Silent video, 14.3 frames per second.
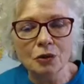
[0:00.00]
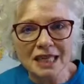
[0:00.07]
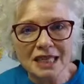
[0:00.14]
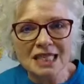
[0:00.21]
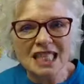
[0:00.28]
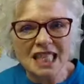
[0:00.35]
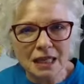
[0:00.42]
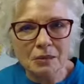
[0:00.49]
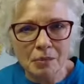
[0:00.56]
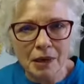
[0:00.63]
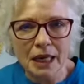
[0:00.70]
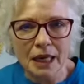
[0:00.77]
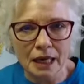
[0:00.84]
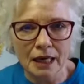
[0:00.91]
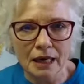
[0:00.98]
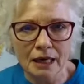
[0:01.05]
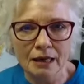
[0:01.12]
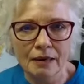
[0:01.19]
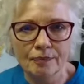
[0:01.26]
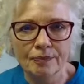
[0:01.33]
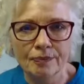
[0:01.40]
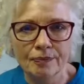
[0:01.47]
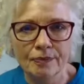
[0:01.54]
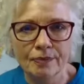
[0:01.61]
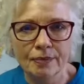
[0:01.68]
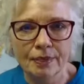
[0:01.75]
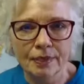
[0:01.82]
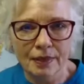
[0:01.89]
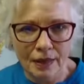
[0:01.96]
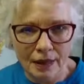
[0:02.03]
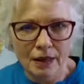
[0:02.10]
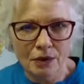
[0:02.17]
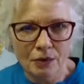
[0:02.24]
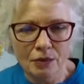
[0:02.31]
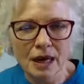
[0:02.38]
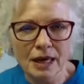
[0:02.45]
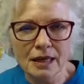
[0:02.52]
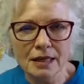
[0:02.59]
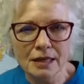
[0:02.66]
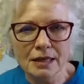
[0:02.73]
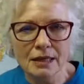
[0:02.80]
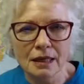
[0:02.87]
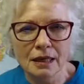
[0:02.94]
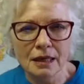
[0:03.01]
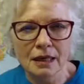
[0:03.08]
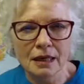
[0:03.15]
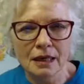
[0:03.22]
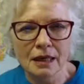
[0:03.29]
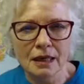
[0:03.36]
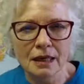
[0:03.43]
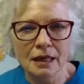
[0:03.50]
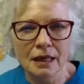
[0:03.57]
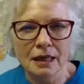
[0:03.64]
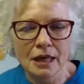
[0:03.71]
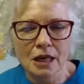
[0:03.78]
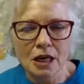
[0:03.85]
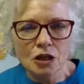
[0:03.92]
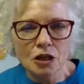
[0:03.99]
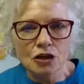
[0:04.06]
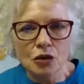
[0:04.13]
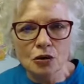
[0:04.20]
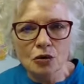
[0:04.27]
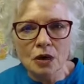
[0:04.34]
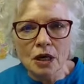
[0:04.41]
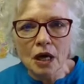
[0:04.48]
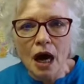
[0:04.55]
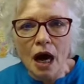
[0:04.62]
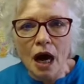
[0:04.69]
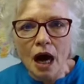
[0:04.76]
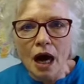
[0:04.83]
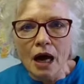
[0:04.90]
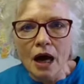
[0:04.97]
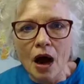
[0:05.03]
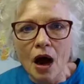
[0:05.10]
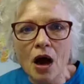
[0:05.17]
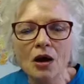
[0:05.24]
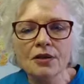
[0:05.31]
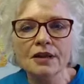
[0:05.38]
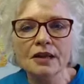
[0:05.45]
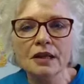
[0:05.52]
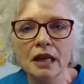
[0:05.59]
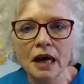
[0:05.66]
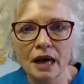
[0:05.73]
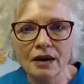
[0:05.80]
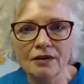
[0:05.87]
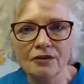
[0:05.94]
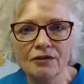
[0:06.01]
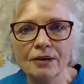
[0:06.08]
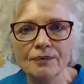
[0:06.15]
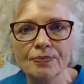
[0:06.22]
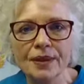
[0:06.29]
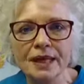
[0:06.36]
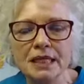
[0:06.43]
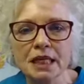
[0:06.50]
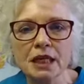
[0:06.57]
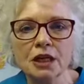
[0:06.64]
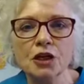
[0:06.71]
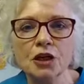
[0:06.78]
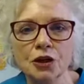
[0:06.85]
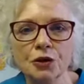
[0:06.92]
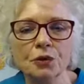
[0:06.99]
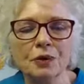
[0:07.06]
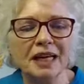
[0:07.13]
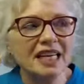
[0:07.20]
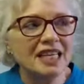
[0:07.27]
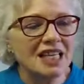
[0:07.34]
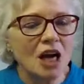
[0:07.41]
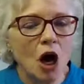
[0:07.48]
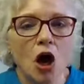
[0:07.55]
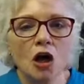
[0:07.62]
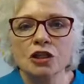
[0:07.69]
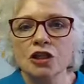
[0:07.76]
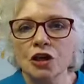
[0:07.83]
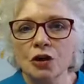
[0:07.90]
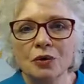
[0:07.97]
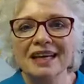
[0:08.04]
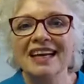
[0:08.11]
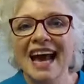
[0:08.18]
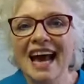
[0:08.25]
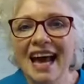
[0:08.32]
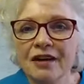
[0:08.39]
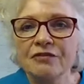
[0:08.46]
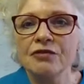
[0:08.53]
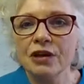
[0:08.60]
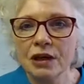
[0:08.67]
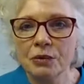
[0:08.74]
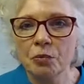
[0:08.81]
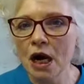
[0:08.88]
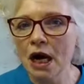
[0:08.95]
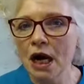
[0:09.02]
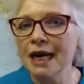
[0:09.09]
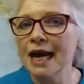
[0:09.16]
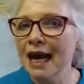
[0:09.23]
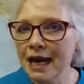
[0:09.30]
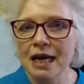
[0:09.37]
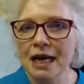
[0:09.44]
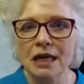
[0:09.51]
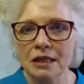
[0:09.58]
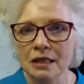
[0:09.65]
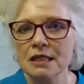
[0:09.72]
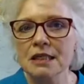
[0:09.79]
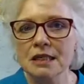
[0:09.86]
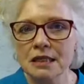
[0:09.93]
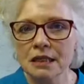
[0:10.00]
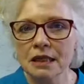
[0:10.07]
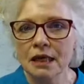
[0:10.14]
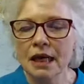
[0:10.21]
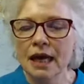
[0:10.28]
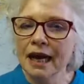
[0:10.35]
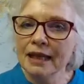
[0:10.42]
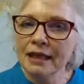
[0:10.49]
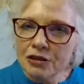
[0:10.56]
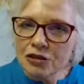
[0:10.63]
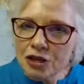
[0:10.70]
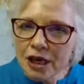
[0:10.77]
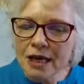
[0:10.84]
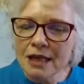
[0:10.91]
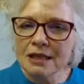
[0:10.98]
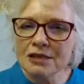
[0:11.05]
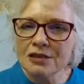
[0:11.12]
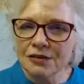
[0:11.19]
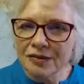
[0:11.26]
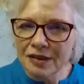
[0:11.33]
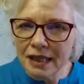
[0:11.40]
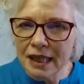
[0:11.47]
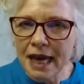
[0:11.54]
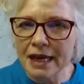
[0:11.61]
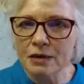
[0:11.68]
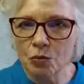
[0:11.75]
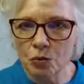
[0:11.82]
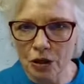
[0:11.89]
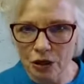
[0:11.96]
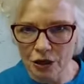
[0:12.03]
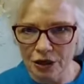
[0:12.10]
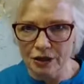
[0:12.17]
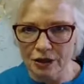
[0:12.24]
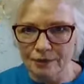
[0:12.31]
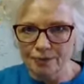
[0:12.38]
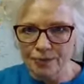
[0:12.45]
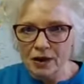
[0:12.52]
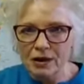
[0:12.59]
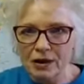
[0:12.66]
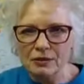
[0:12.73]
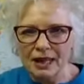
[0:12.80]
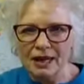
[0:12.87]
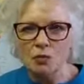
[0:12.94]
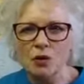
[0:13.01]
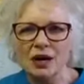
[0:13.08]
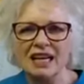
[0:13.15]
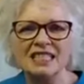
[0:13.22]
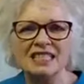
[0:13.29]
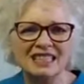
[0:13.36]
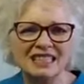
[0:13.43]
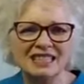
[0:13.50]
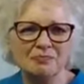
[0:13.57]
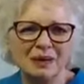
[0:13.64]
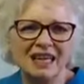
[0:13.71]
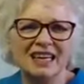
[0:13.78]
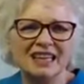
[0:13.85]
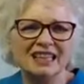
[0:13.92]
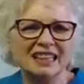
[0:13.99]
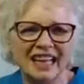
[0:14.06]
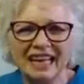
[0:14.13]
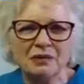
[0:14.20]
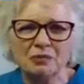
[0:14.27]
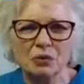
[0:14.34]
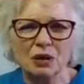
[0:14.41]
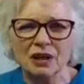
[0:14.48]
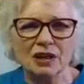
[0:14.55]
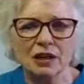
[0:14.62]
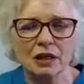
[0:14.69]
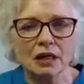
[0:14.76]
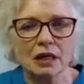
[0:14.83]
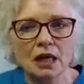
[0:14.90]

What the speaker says: it's in me, right? So all the love that's in you is also in everyone else. And the challenge of the light worker, all right, what is this being a light worker?